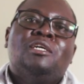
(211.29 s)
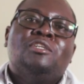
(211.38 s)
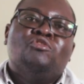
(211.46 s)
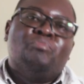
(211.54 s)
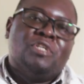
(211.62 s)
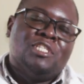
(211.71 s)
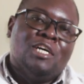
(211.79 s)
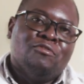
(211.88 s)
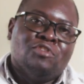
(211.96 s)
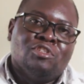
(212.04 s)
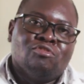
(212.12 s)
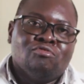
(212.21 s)
to preserve
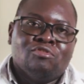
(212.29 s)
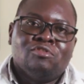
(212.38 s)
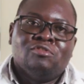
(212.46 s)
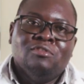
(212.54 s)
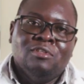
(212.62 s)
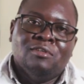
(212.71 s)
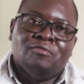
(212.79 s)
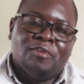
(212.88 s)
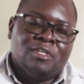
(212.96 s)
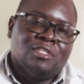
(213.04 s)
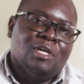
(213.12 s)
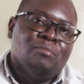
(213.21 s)
your tooth. For
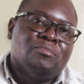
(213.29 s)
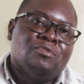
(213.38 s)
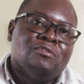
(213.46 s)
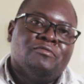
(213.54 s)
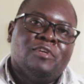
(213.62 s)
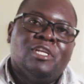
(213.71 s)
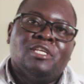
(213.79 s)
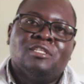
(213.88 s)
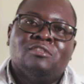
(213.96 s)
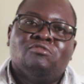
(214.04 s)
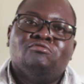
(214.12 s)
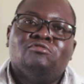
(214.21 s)
example, filling the
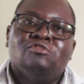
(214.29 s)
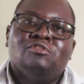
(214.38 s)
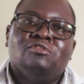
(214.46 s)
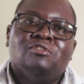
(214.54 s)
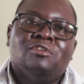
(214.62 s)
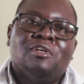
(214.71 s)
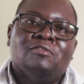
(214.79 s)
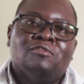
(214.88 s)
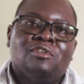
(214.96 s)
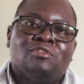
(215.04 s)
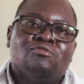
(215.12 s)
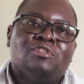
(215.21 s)
tooth,
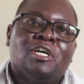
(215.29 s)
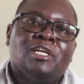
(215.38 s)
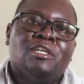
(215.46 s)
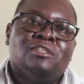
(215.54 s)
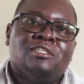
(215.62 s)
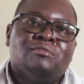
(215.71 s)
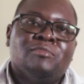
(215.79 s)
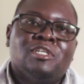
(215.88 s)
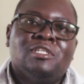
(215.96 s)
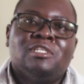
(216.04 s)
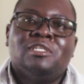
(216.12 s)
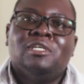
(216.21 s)
having root canal
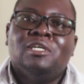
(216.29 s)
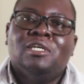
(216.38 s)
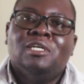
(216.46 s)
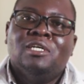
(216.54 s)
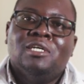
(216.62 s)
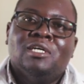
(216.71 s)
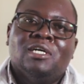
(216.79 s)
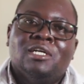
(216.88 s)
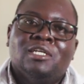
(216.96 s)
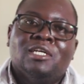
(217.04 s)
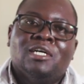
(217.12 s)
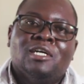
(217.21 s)
treatment,
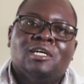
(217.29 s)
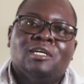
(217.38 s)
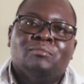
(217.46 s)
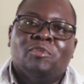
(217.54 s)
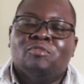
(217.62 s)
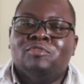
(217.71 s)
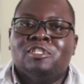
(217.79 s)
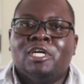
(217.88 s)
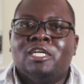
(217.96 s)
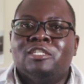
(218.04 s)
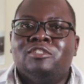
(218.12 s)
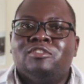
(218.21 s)
and more
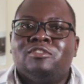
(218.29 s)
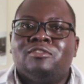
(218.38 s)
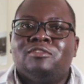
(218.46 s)
besides.